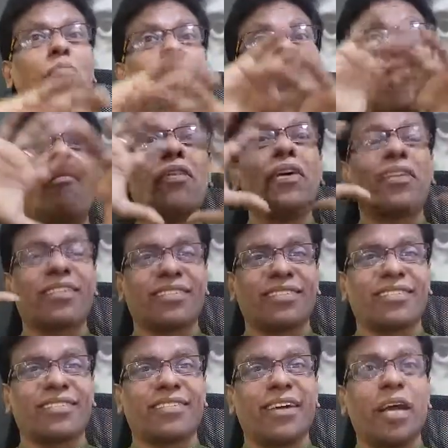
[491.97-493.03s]
power,
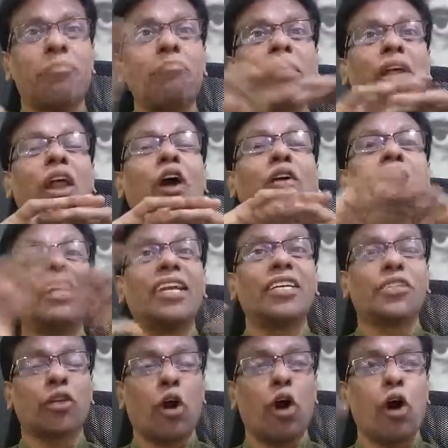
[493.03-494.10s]
a
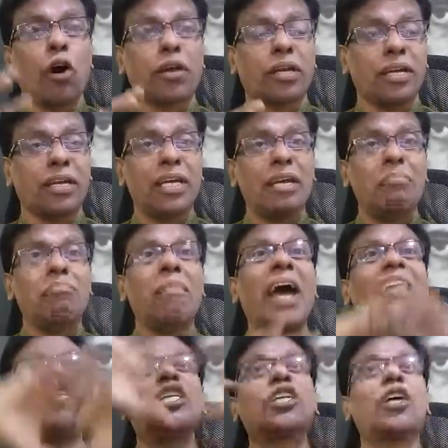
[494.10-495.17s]
miraculous or a
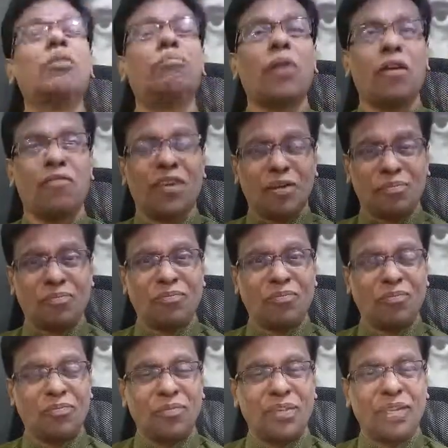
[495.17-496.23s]
magical power,
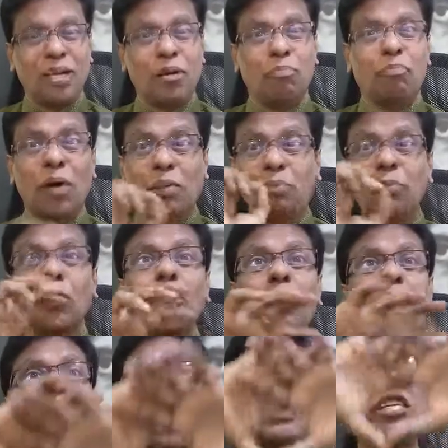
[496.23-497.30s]
purport to
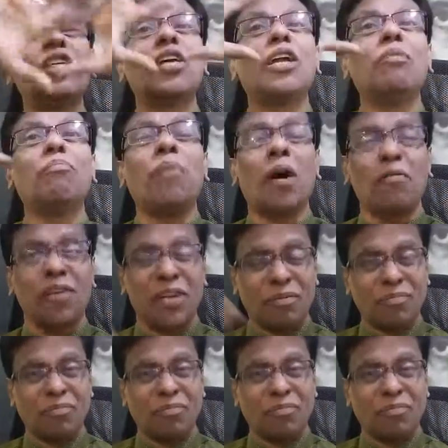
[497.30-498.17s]
magical power.